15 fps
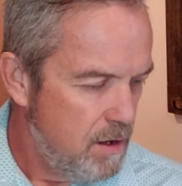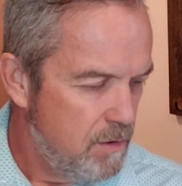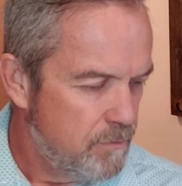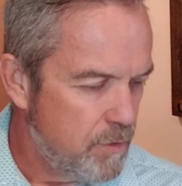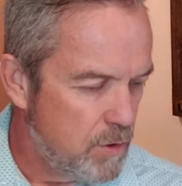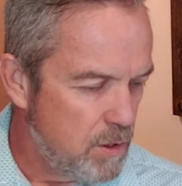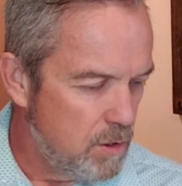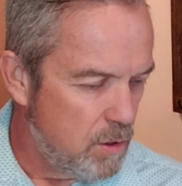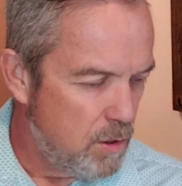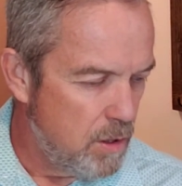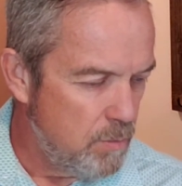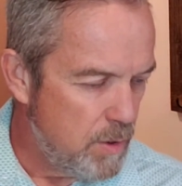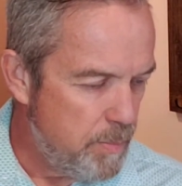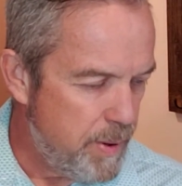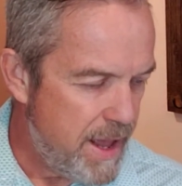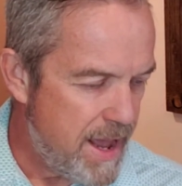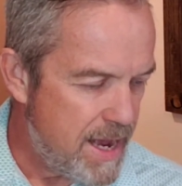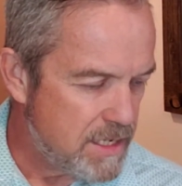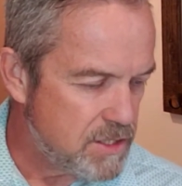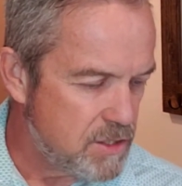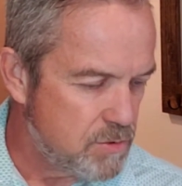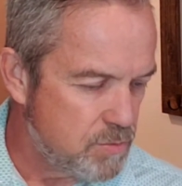For the Lord will
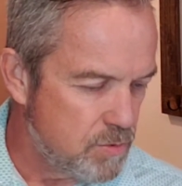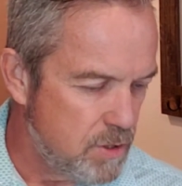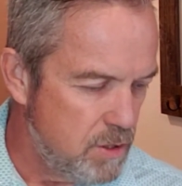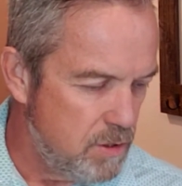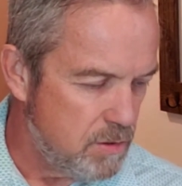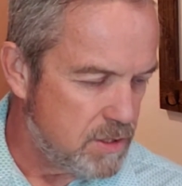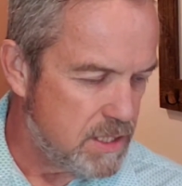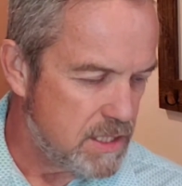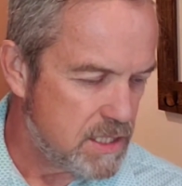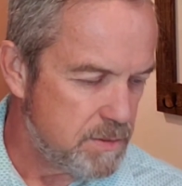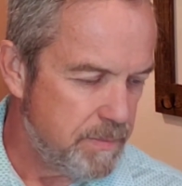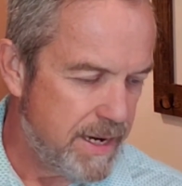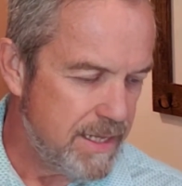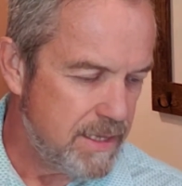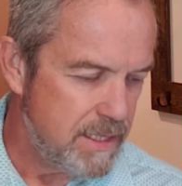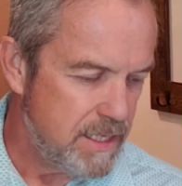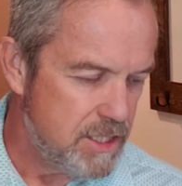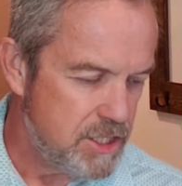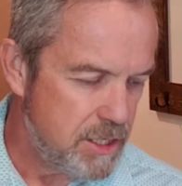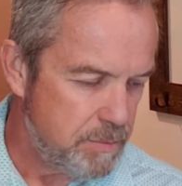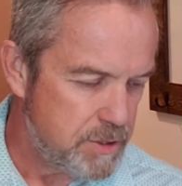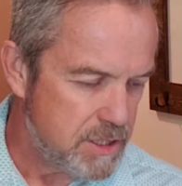pass through to smite the
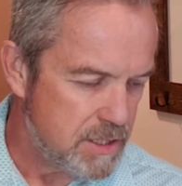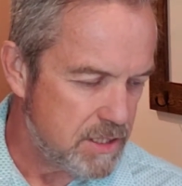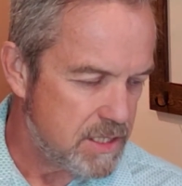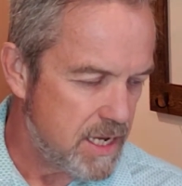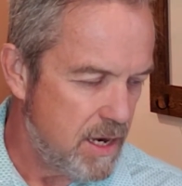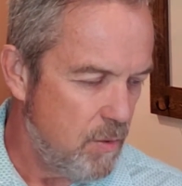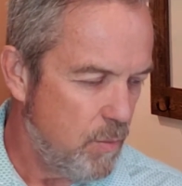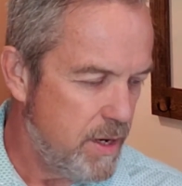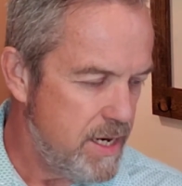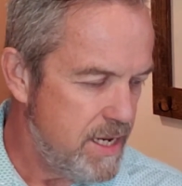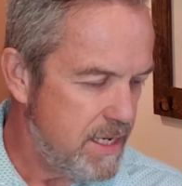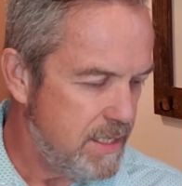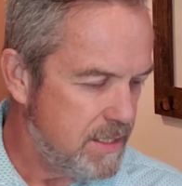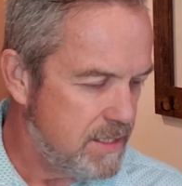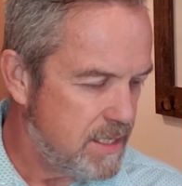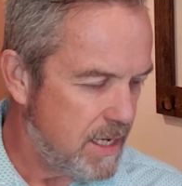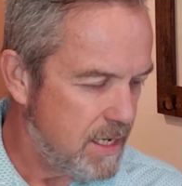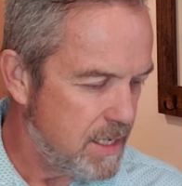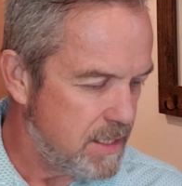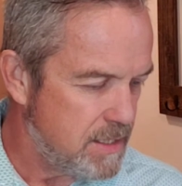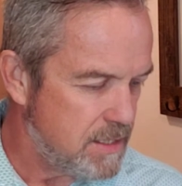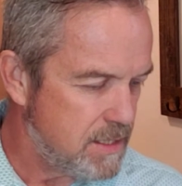Egyptians, and when he
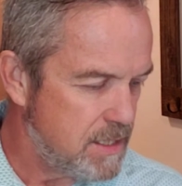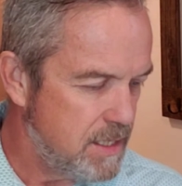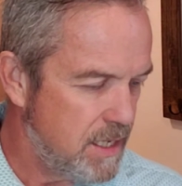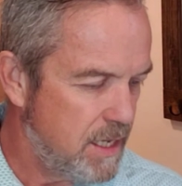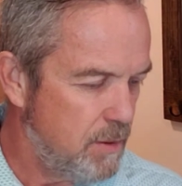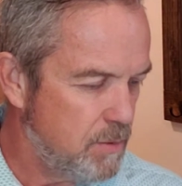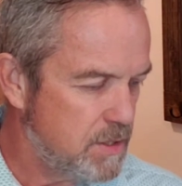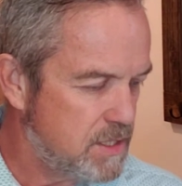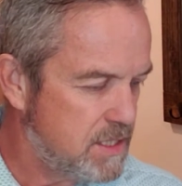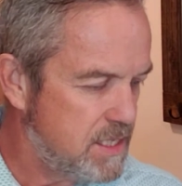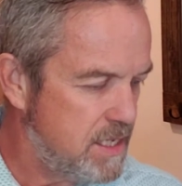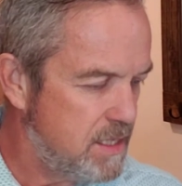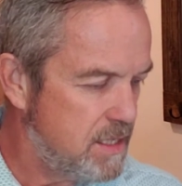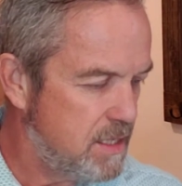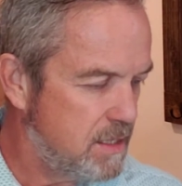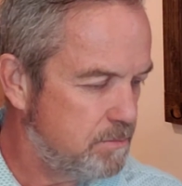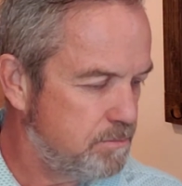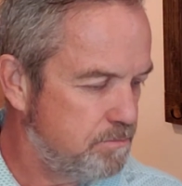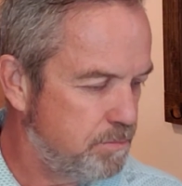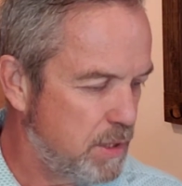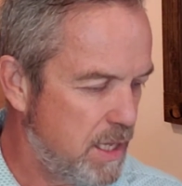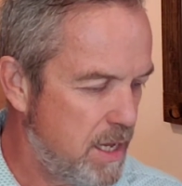does, he will see the
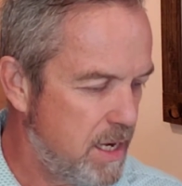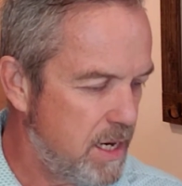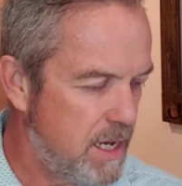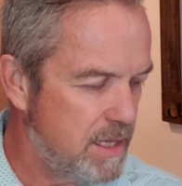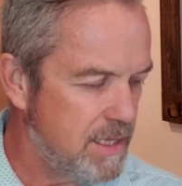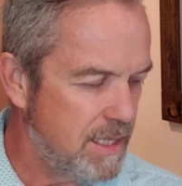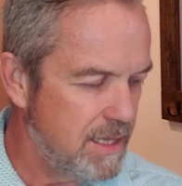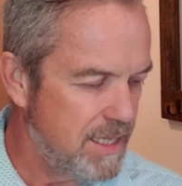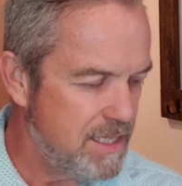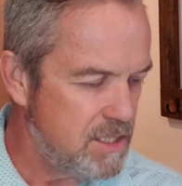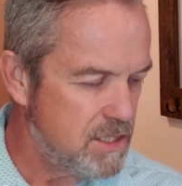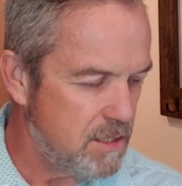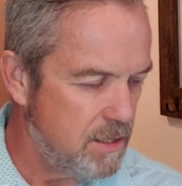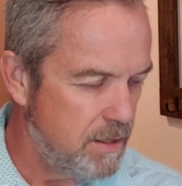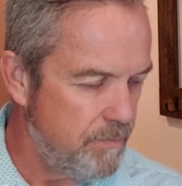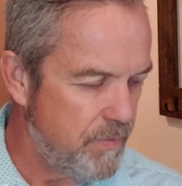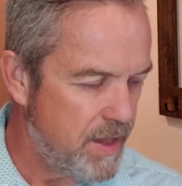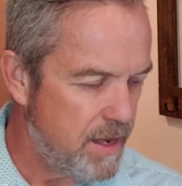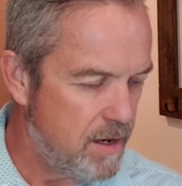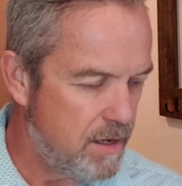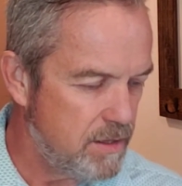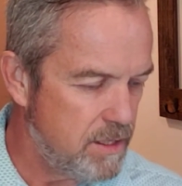blood on the lintel
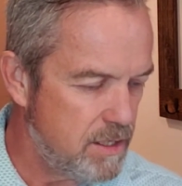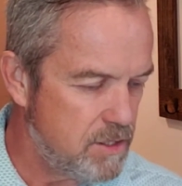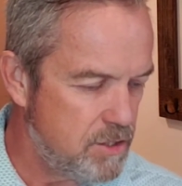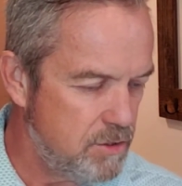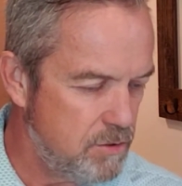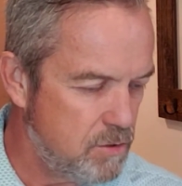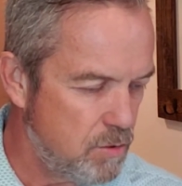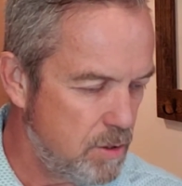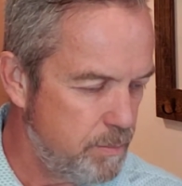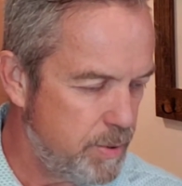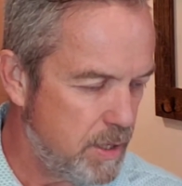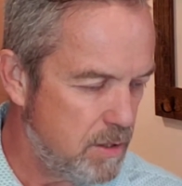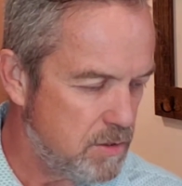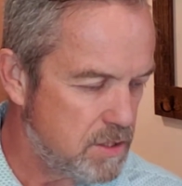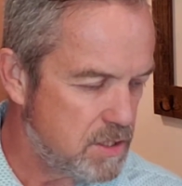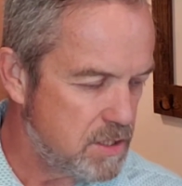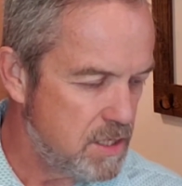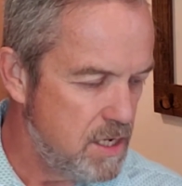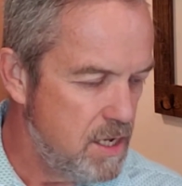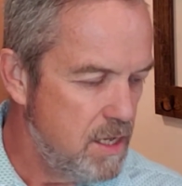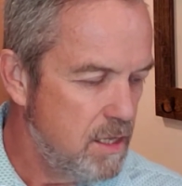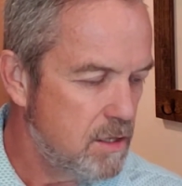and on the two doorposts.
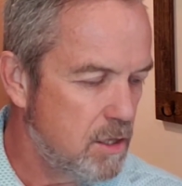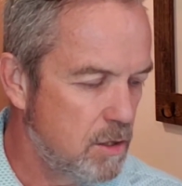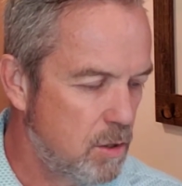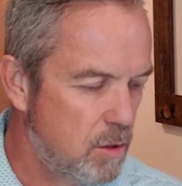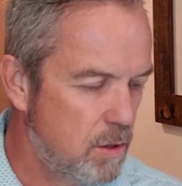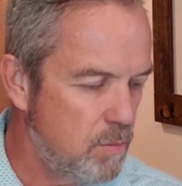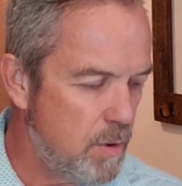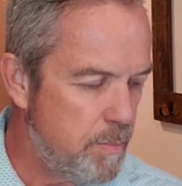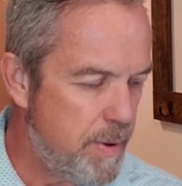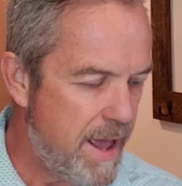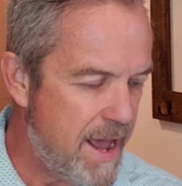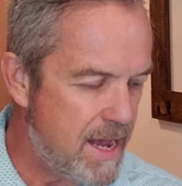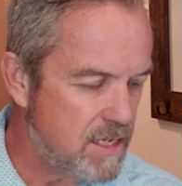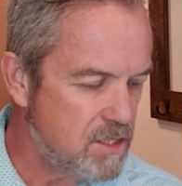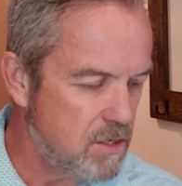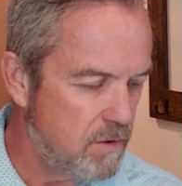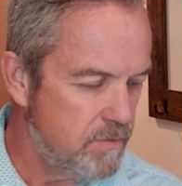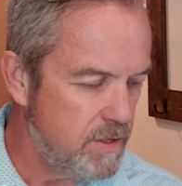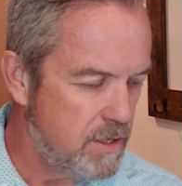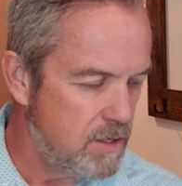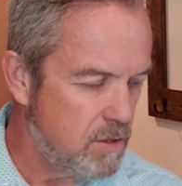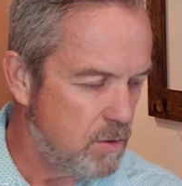The Lord will pass
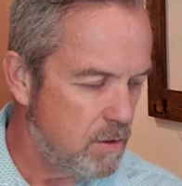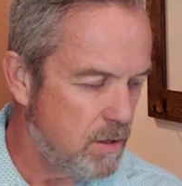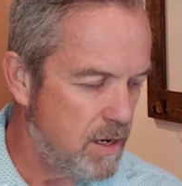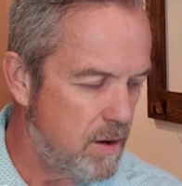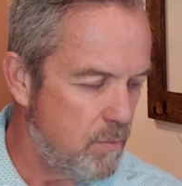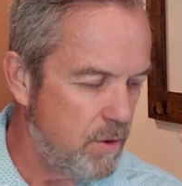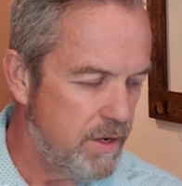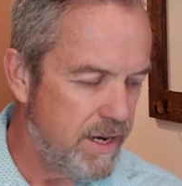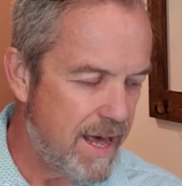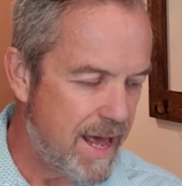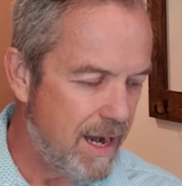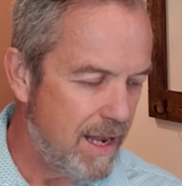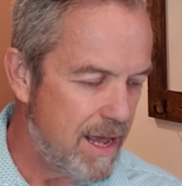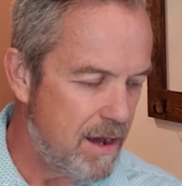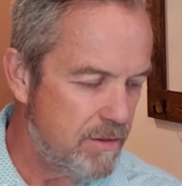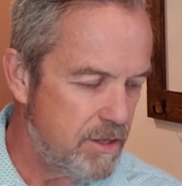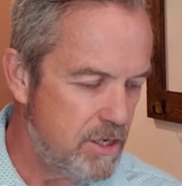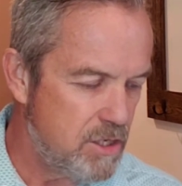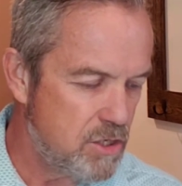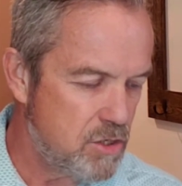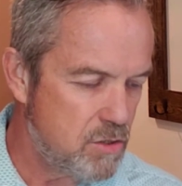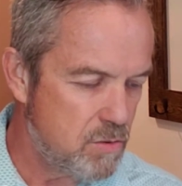over the door and will not allow the
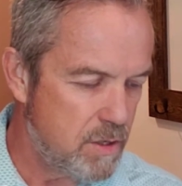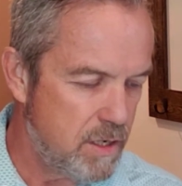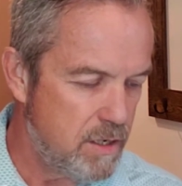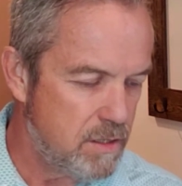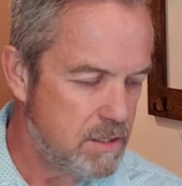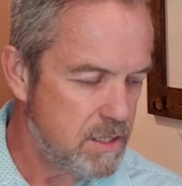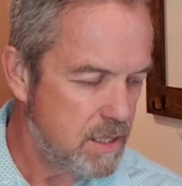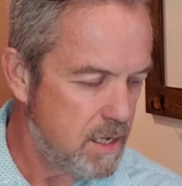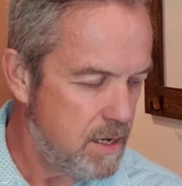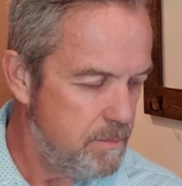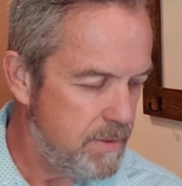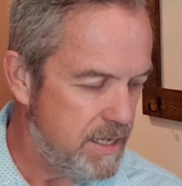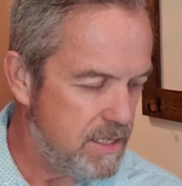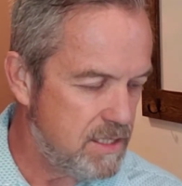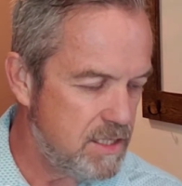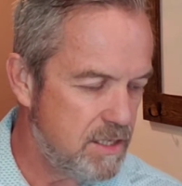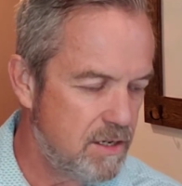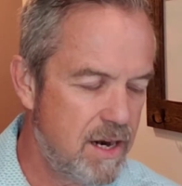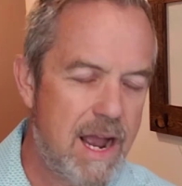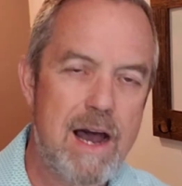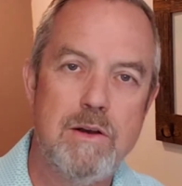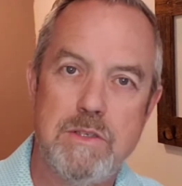destroyer to come into your
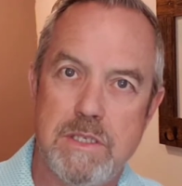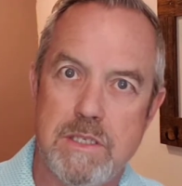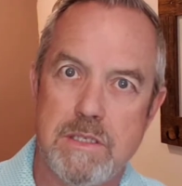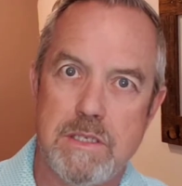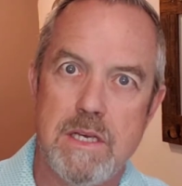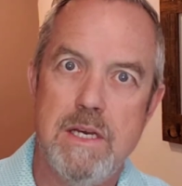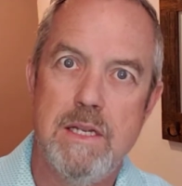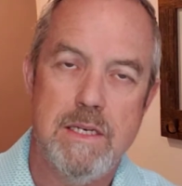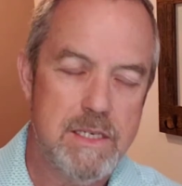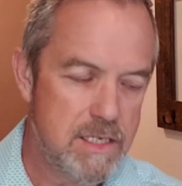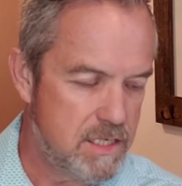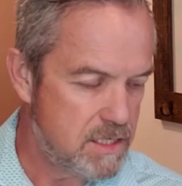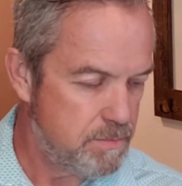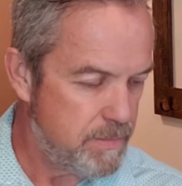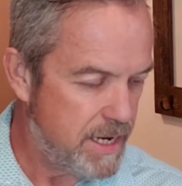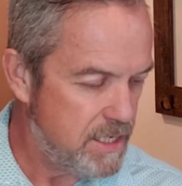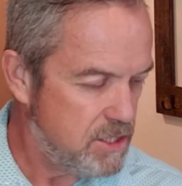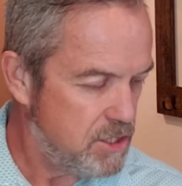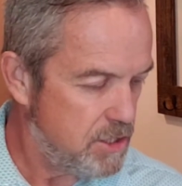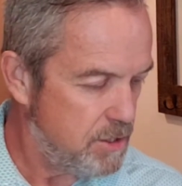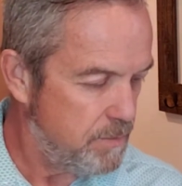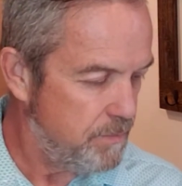houses to
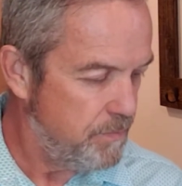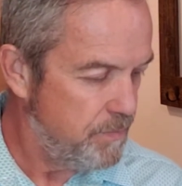smite you.